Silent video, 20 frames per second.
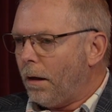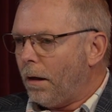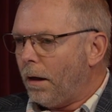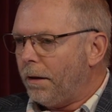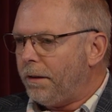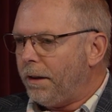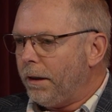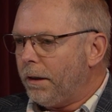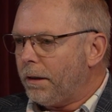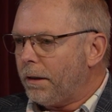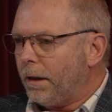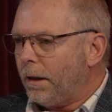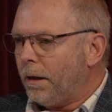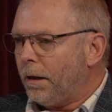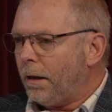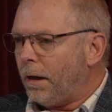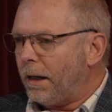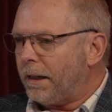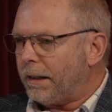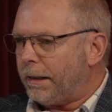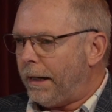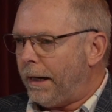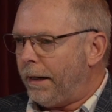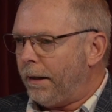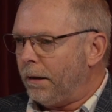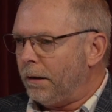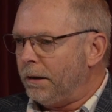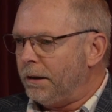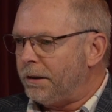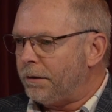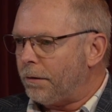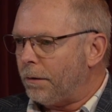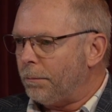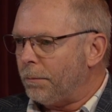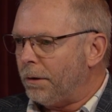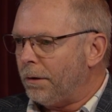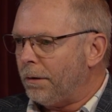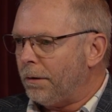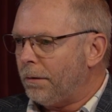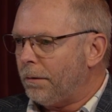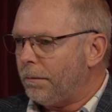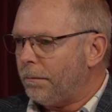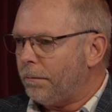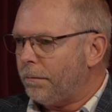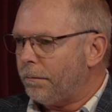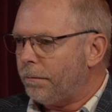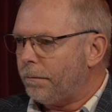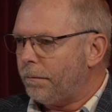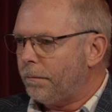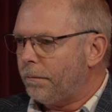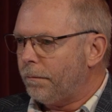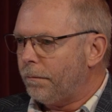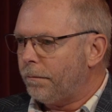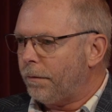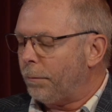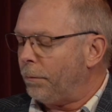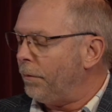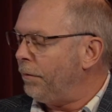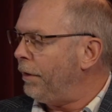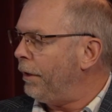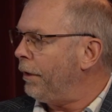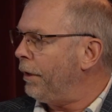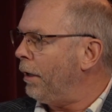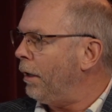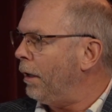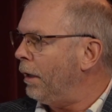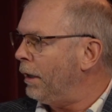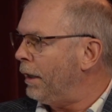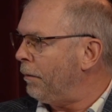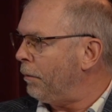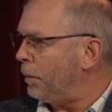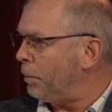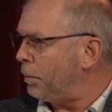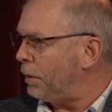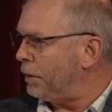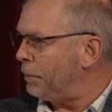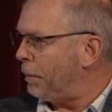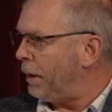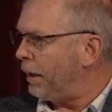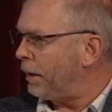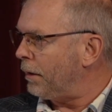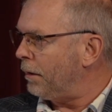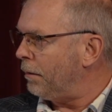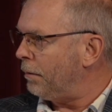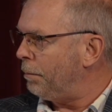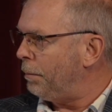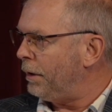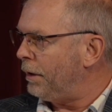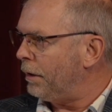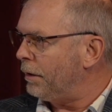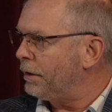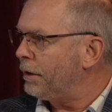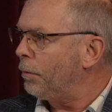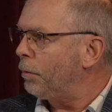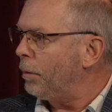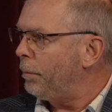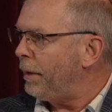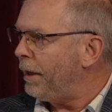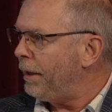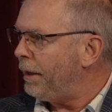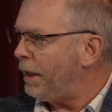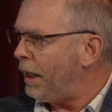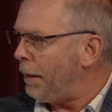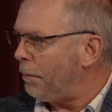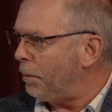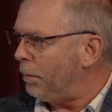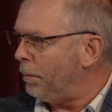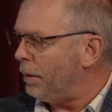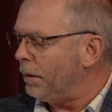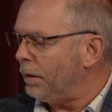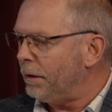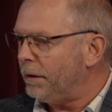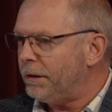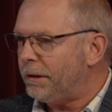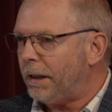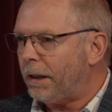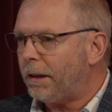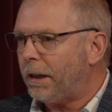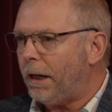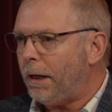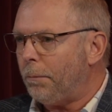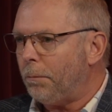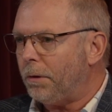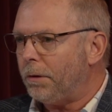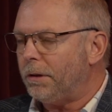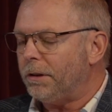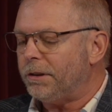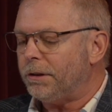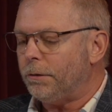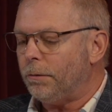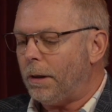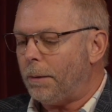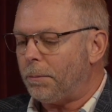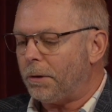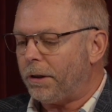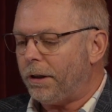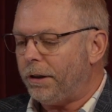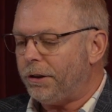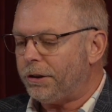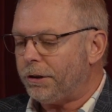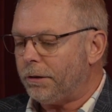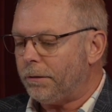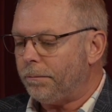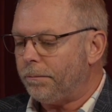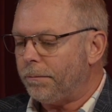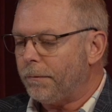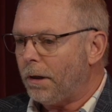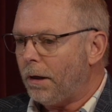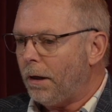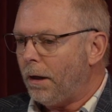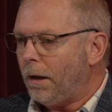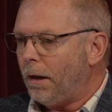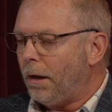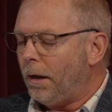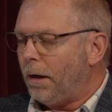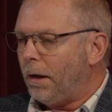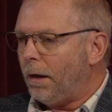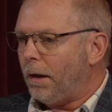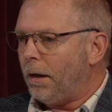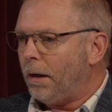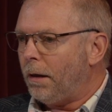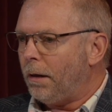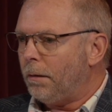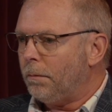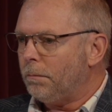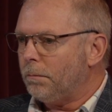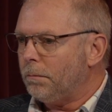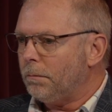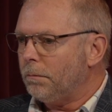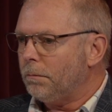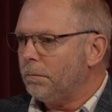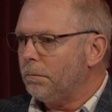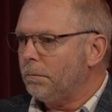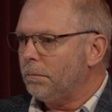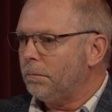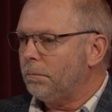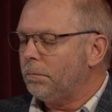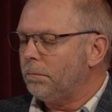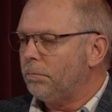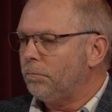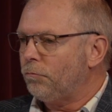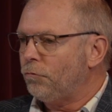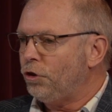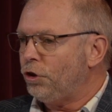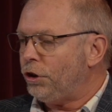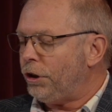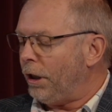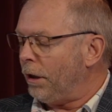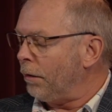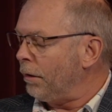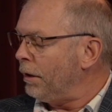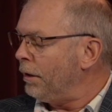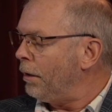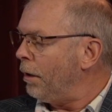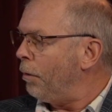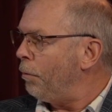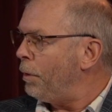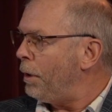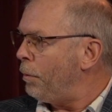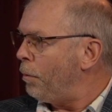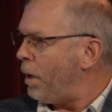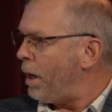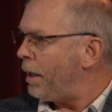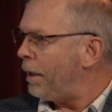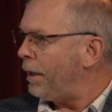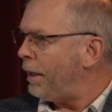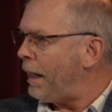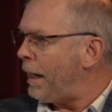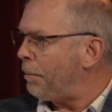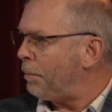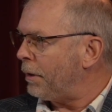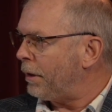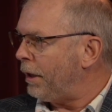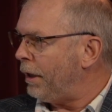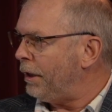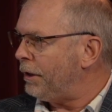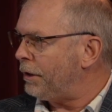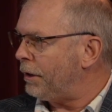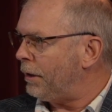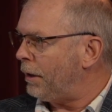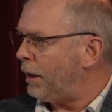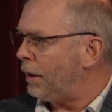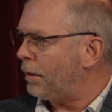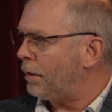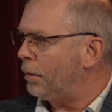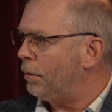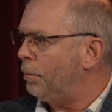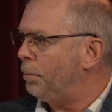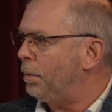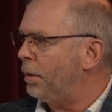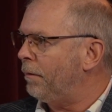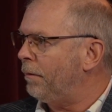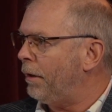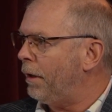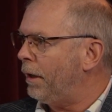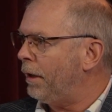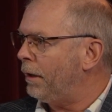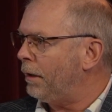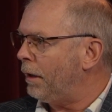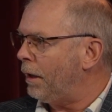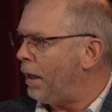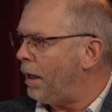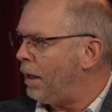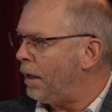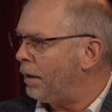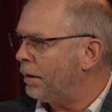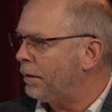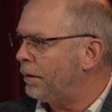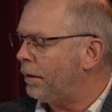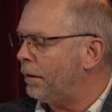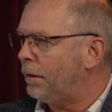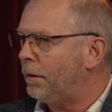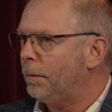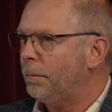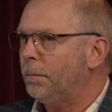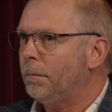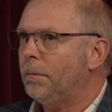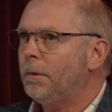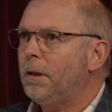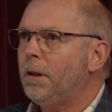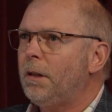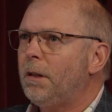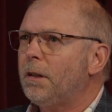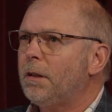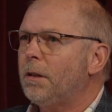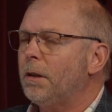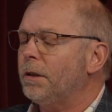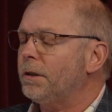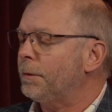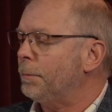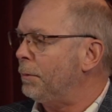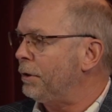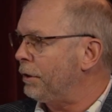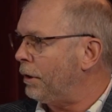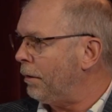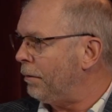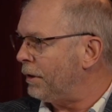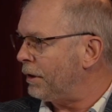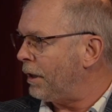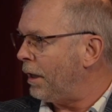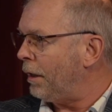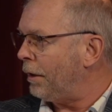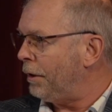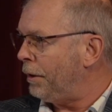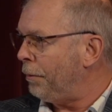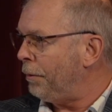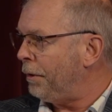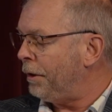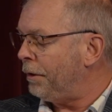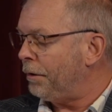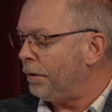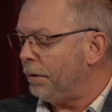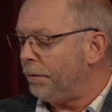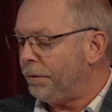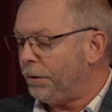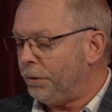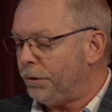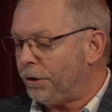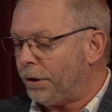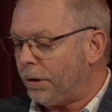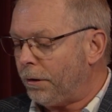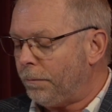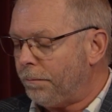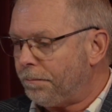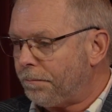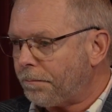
I think uh, I can handle this from a, from a very high level perspective because there were many capabilities that came with this new application. Um, Generally, though, we want an application that could provide long-term customer service continuity into the future.